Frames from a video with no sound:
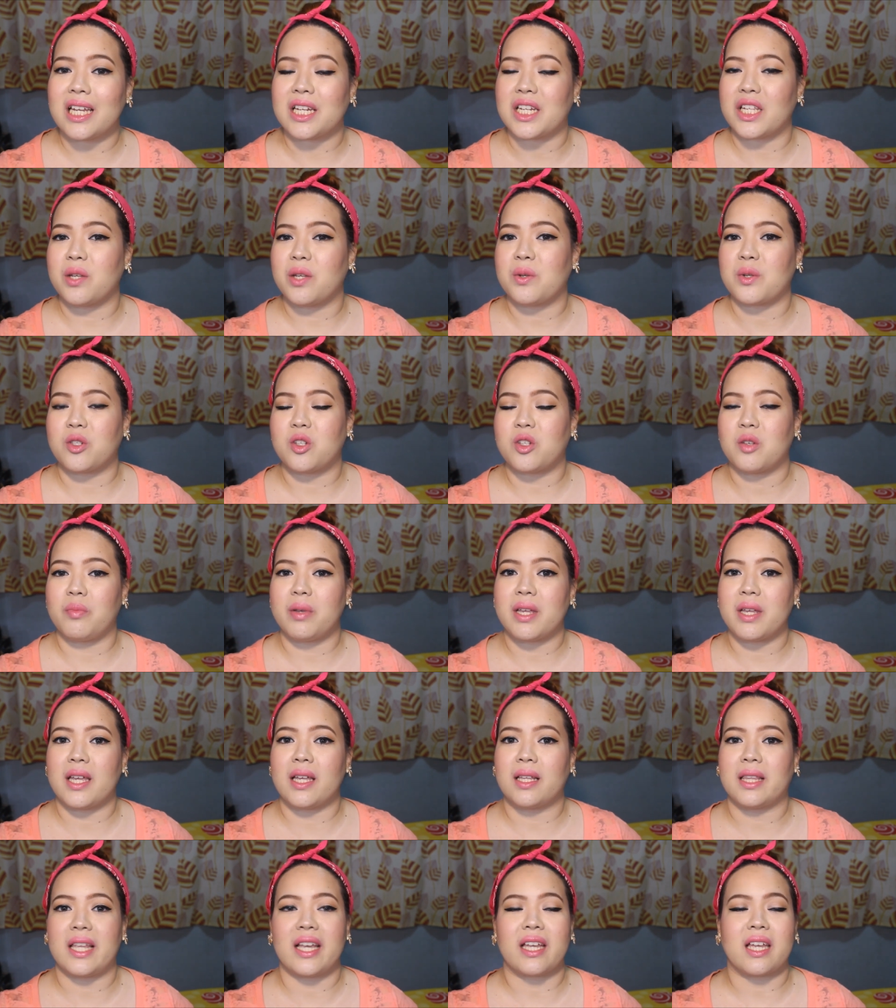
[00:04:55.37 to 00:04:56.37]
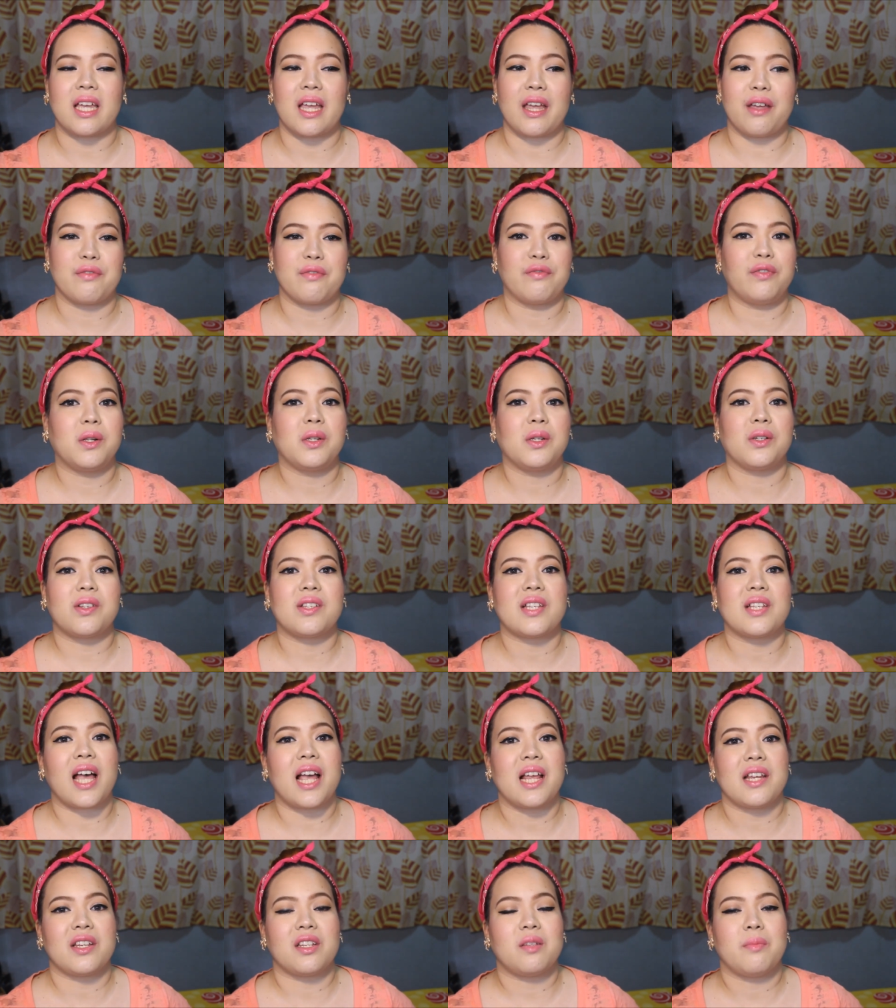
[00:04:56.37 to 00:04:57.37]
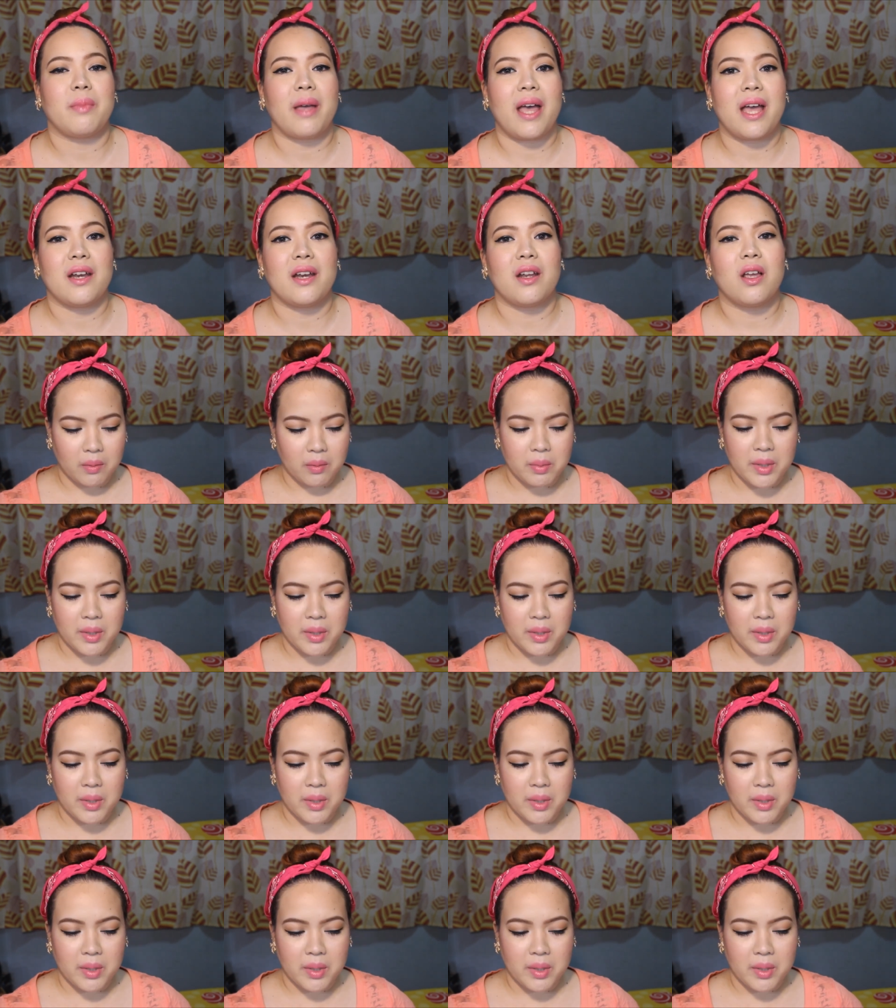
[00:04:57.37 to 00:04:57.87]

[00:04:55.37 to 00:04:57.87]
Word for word: It used to be like a full-sized bed.